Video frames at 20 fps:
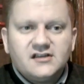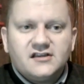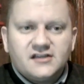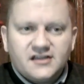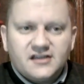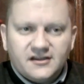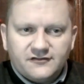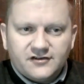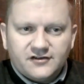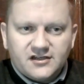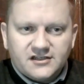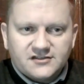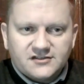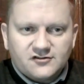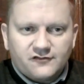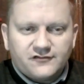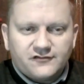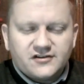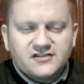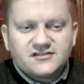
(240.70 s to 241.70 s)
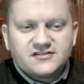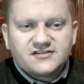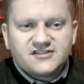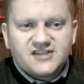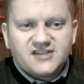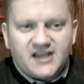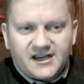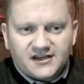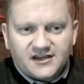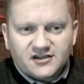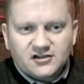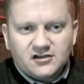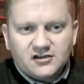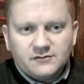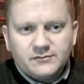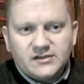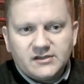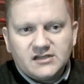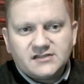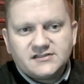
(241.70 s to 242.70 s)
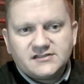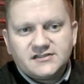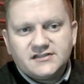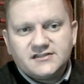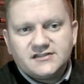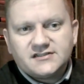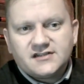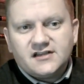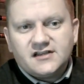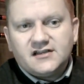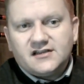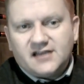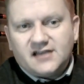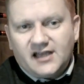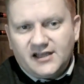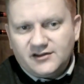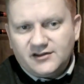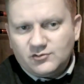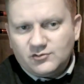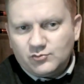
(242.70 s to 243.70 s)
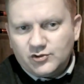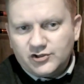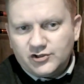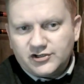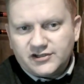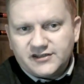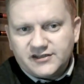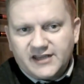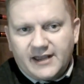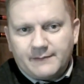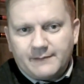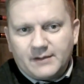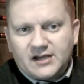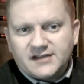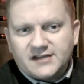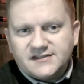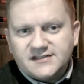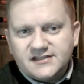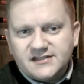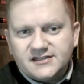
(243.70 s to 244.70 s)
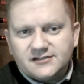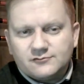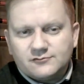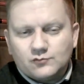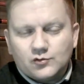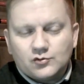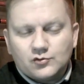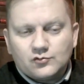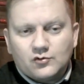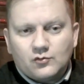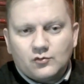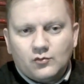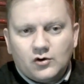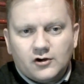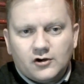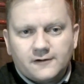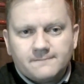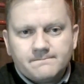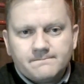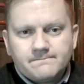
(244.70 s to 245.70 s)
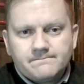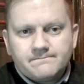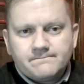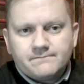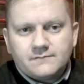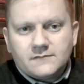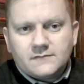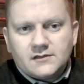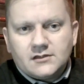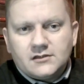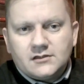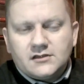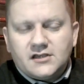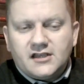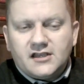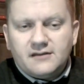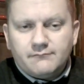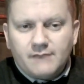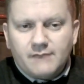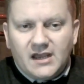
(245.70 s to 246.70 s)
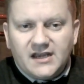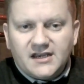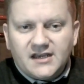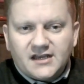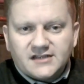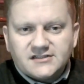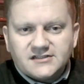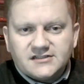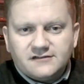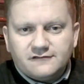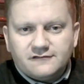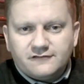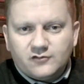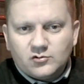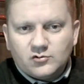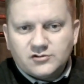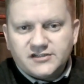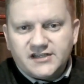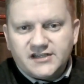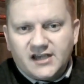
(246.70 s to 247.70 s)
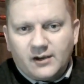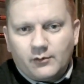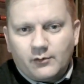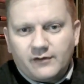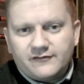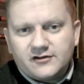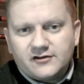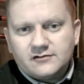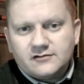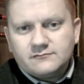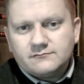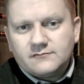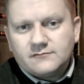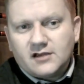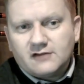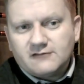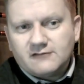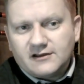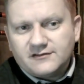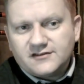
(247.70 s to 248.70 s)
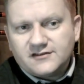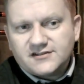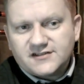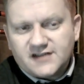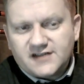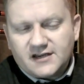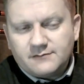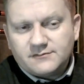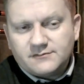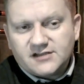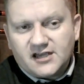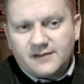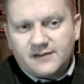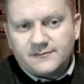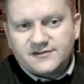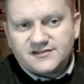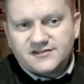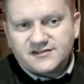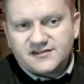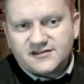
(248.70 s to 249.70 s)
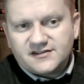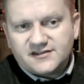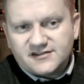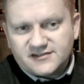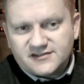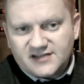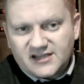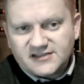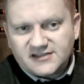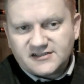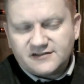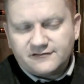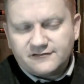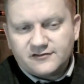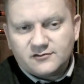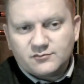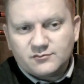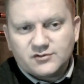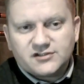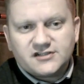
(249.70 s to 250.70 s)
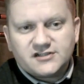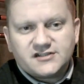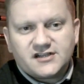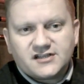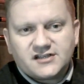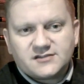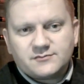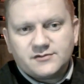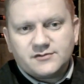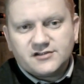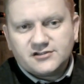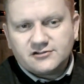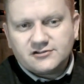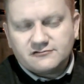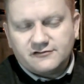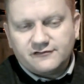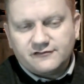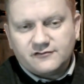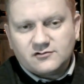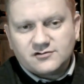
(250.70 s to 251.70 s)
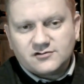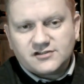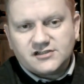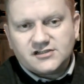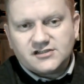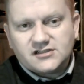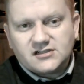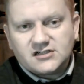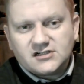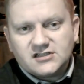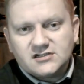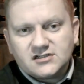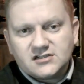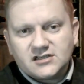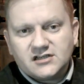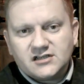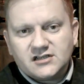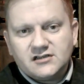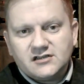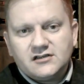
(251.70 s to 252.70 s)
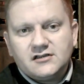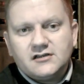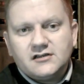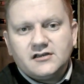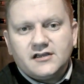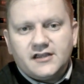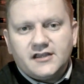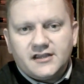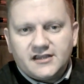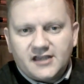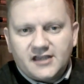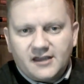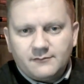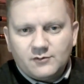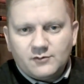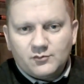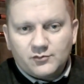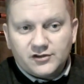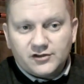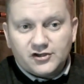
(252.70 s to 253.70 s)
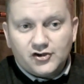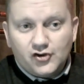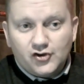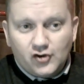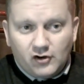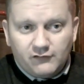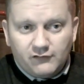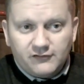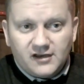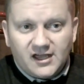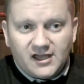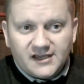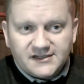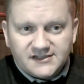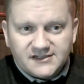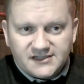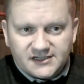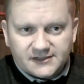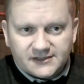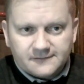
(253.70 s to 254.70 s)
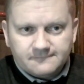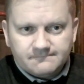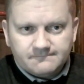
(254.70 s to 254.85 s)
given his obvious technical abilities and the work at the MID in World War I. In May 1940, however, around the same time as the disaster for the British Expeditionary Force in Dunkirk, he came up with a novel idea.